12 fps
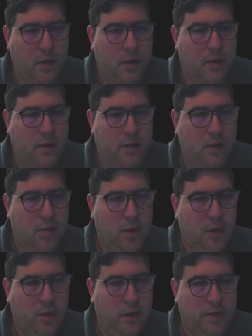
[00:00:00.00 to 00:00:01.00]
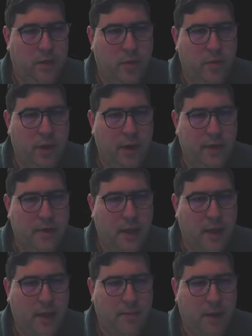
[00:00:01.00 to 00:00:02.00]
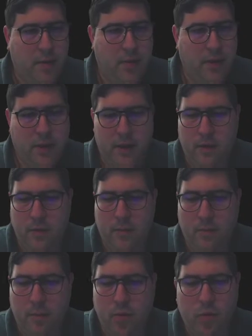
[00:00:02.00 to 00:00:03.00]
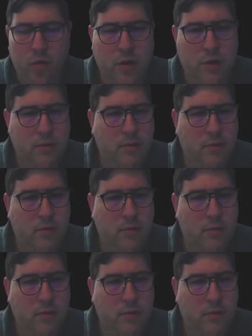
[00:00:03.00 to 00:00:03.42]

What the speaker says: So we're going to create a public bool.